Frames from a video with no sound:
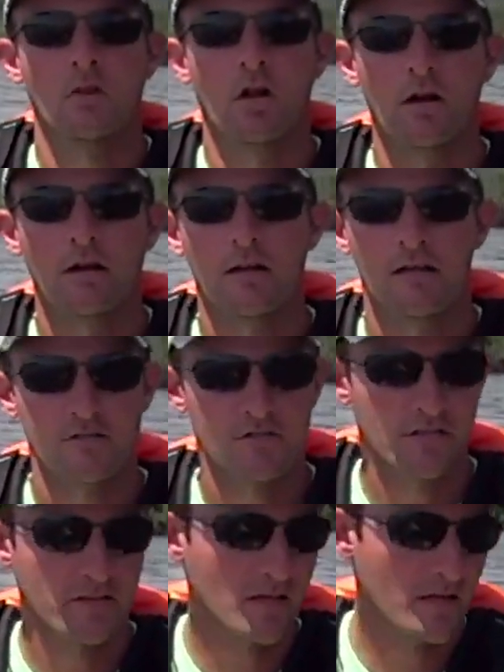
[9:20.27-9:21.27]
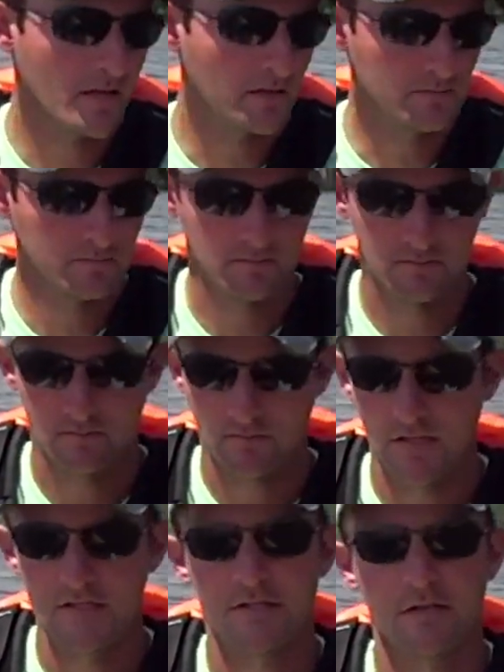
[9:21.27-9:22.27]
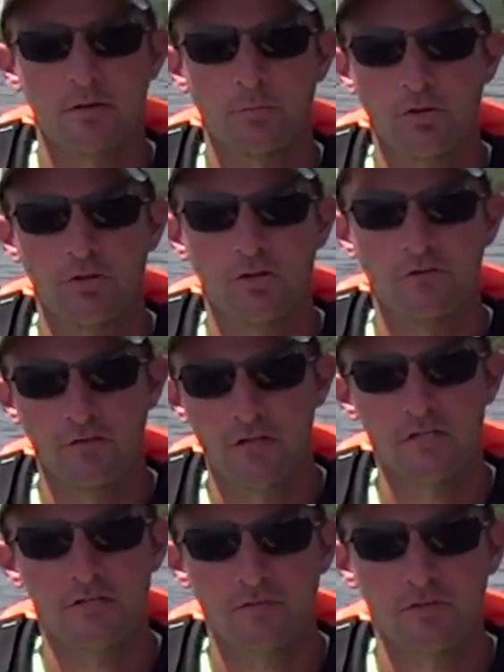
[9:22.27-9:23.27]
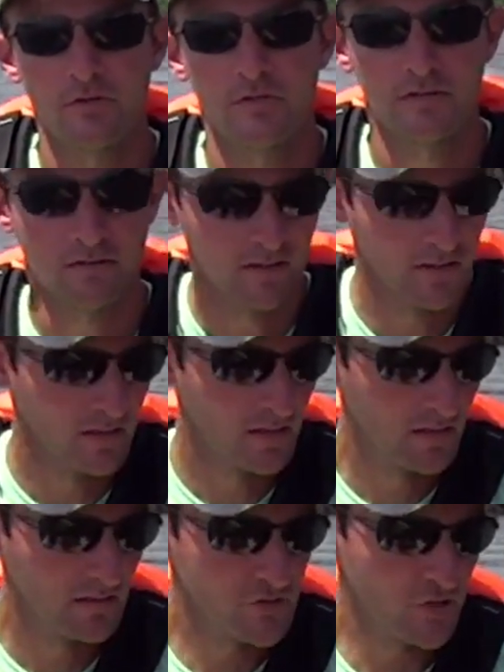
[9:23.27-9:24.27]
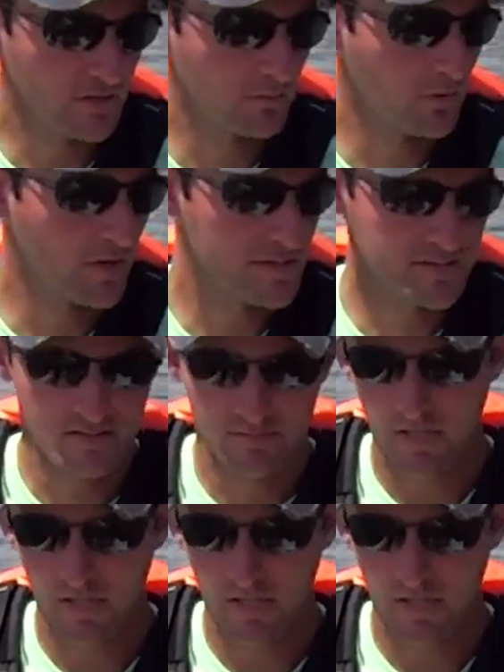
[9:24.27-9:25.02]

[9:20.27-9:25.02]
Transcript: Alright guys, check that out. That's another pretty good fish for using chicken breast as